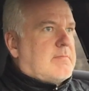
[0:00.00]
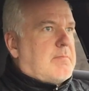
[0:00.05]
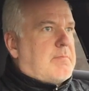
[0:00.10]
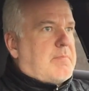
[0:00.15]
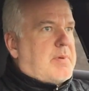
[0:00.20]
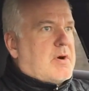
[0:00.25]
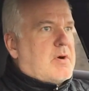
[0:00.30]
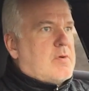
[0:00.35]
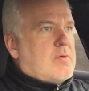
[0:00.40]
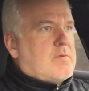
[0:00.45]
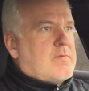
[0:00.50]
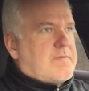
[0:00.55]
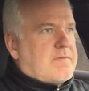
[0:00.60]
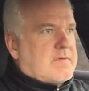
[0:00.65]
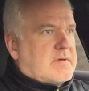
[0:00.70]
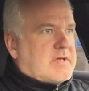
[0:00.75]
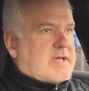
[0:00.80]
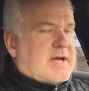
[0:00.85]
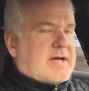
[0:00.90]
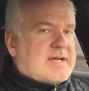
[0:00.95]
both
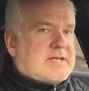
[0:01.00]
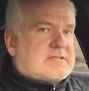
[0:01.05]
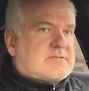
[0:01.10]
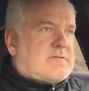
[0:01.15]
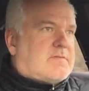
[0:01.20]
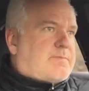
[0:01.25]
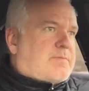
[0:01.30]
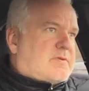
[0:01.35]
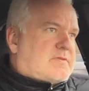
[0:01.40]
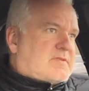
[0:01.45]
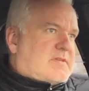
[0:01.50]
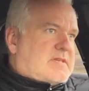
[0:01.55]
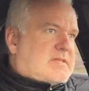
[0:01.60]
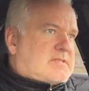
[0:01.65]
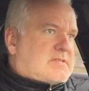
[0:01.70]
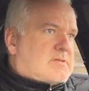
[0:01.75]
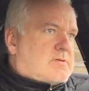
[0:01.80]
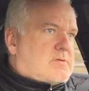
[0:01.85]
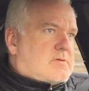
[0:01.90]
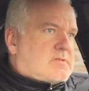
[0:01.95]
kinds of
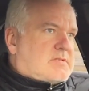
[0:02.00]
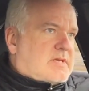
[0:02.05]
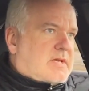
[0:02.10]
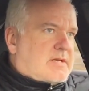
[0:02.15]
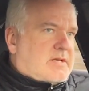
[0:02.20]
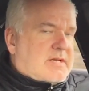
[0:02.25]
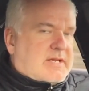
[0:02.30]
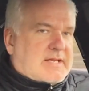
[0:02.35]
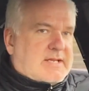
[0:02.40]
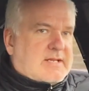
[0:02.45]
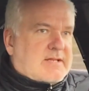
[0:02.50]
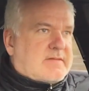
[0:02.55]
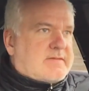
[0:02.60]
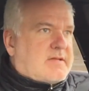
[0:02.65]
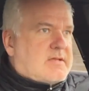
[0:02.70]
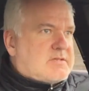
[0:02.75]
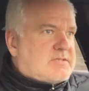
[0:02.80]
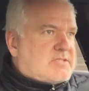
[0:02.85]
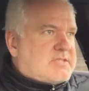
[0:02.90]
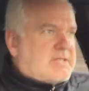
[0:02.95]
processors, an
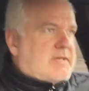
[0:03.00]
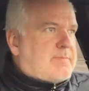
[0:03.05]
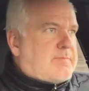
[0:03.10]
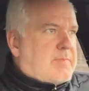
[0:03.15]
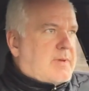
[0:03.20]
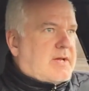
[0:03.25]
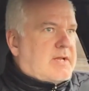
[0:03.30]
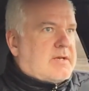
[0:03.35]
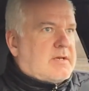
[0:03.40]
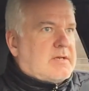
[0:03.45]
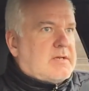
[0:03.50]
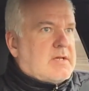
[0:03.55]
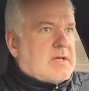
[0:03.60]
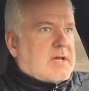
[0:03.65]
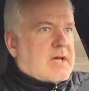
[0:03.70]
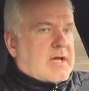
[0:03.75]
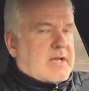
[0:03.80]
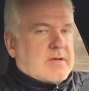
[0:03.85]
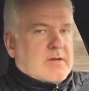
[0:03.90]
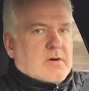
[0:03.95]
Intel chip and
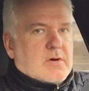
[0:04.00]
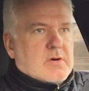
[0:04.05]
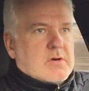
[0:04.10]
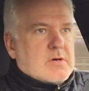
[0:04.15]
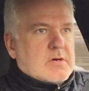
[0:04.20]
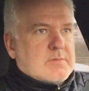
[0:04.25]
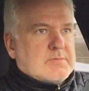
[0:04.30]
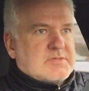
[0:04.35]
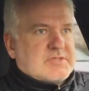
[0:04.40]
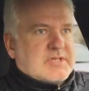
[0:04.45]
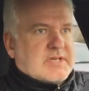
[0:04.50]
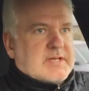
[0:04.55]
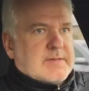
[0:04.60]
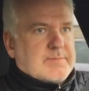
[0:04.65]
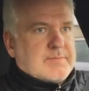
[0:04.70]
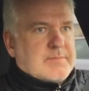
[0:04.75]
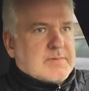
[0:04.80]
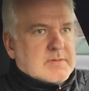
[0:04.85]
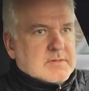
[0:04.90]
an ARM chip?